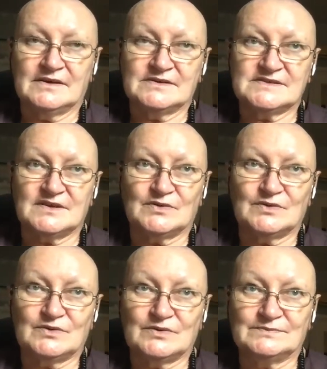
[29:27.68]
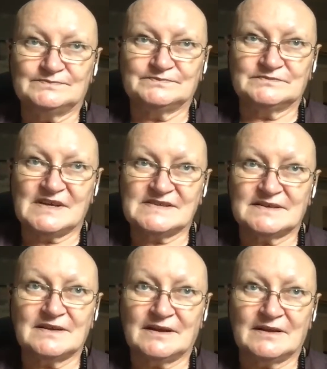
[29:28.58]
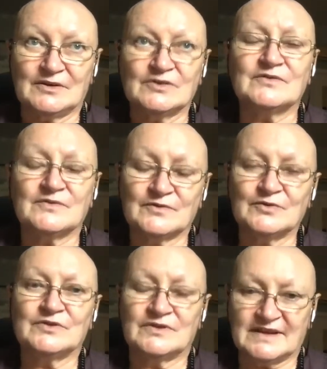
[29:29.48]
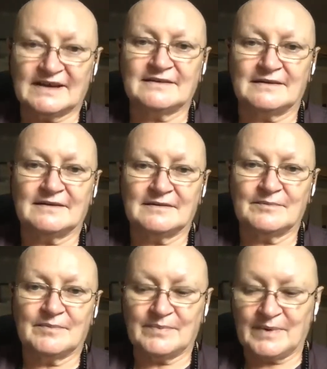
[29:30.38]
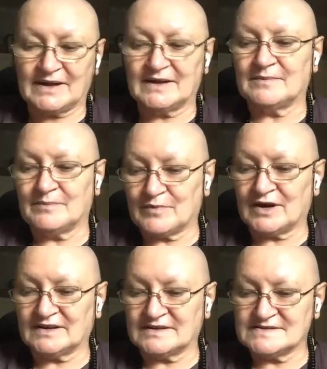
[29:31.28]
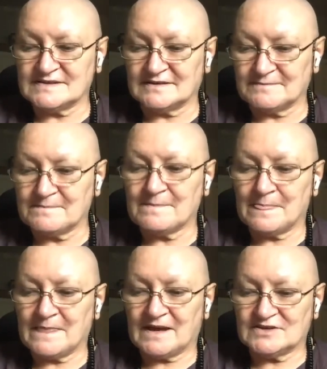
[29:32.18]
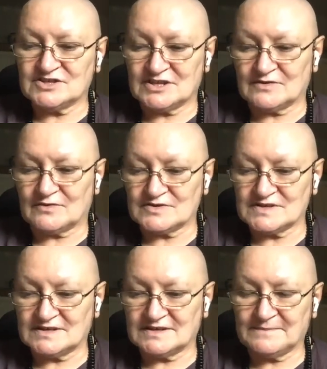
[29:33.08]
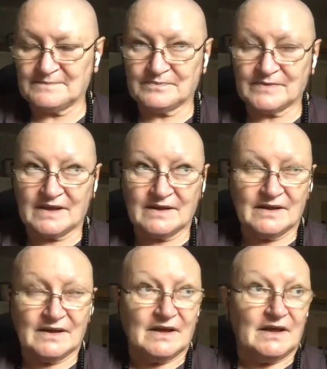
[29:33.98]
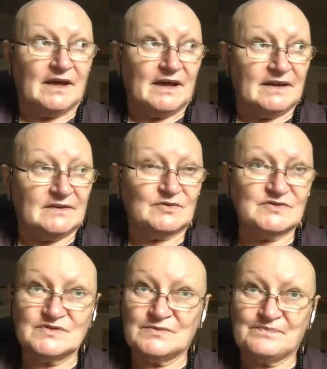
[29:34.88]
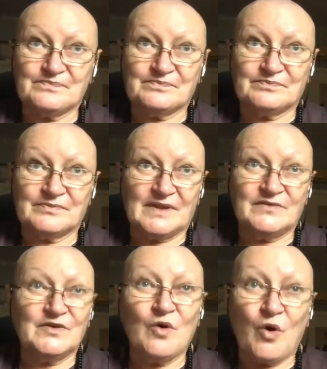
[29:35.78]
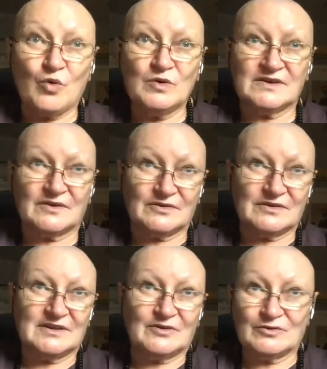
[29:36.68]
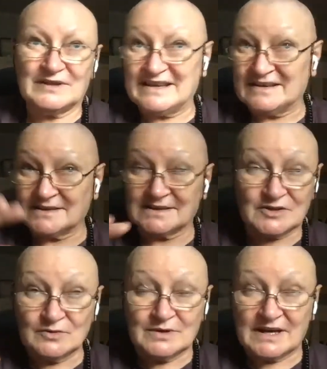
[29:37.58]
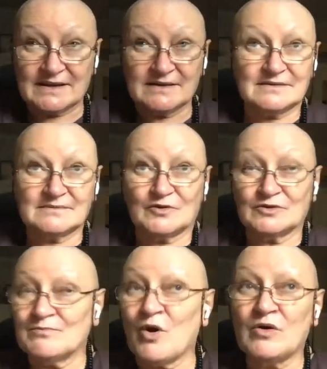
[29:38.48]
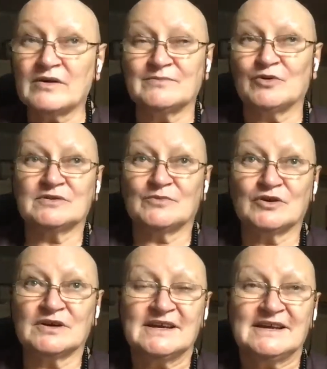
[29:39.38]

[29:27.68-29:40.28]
So there's a lot of good done by practicing generosity. And also, if you hold on and only accumulate and want more and more and more,